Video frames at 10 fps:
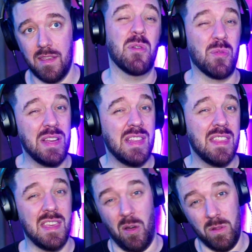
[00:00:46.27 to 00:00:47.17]
But
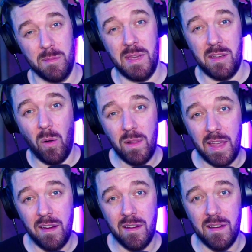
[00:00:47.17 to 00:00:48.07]
really, the ultimate goal
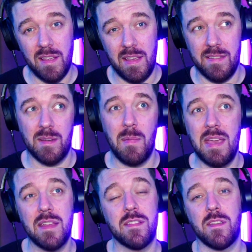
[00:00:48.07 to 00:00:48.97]
here is to
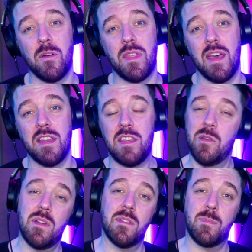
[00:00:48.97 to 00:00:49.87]
make it so that
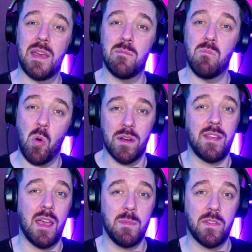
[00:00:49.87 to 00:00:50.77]
you can spend more time